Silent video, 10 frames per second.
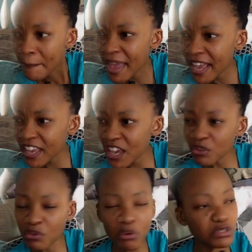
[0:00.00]
Mengi
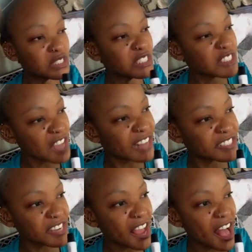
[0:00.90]
gu
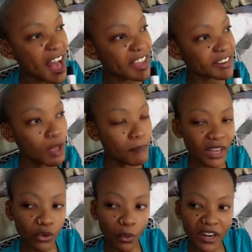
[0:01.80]
Satan.
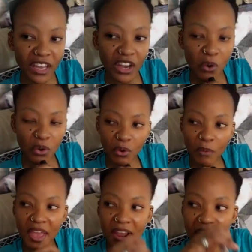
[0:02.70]
Mengi
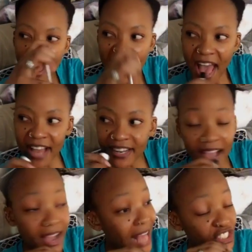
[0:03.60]
korobela. And
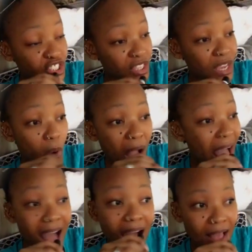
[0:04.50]
like I see
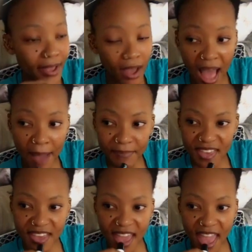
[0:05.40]
why I'm
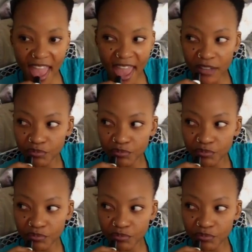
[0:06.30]
here.